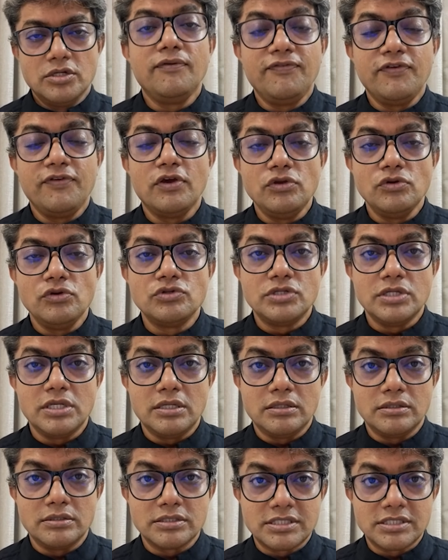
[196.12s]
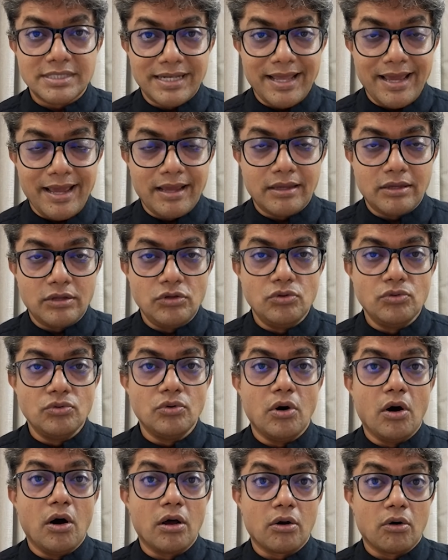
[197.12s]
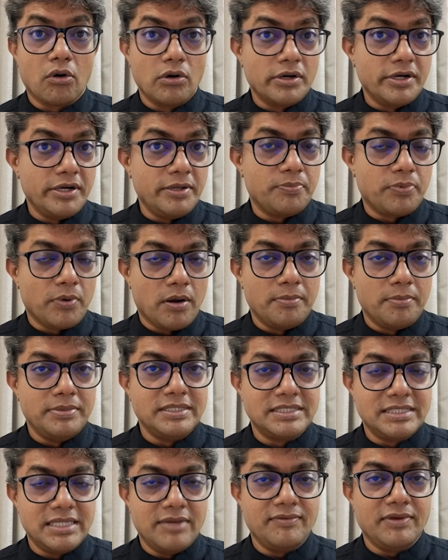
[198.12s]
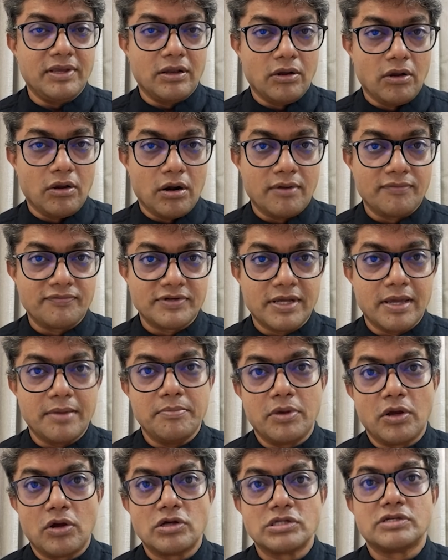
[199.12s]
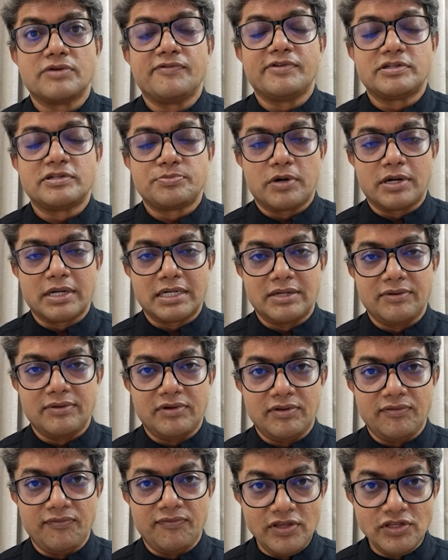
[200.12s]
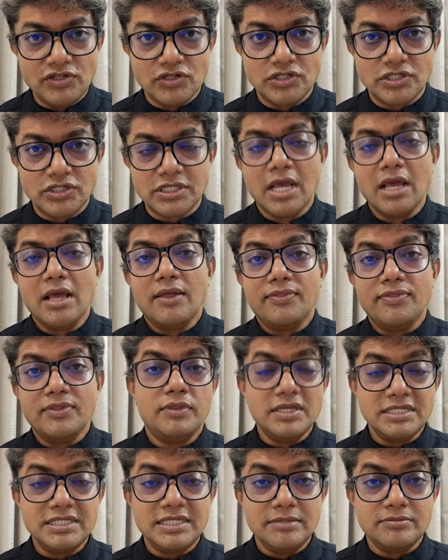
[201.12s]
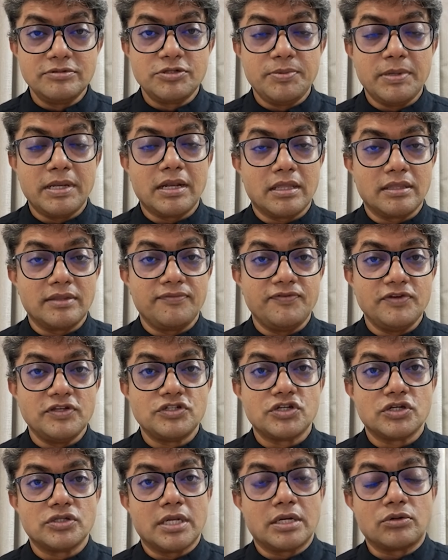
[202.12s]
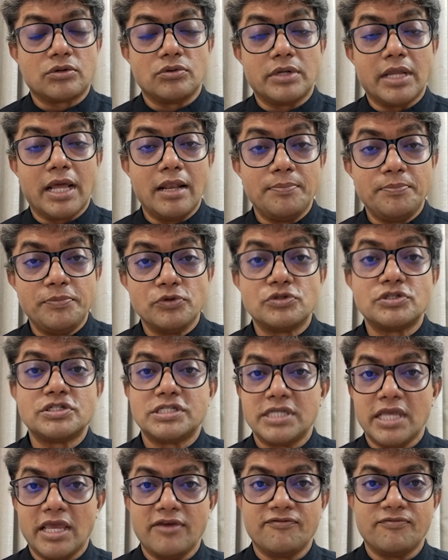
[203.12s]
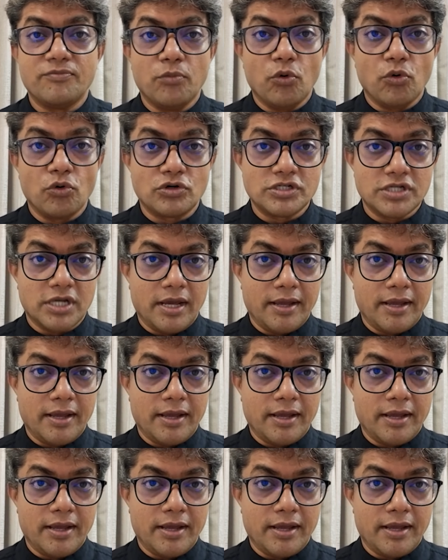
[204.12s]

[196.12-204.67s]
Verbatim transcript: If you're using Slack, you are already probably saving a lot of time because of its productivity features. This seems to be another feature that could help you save more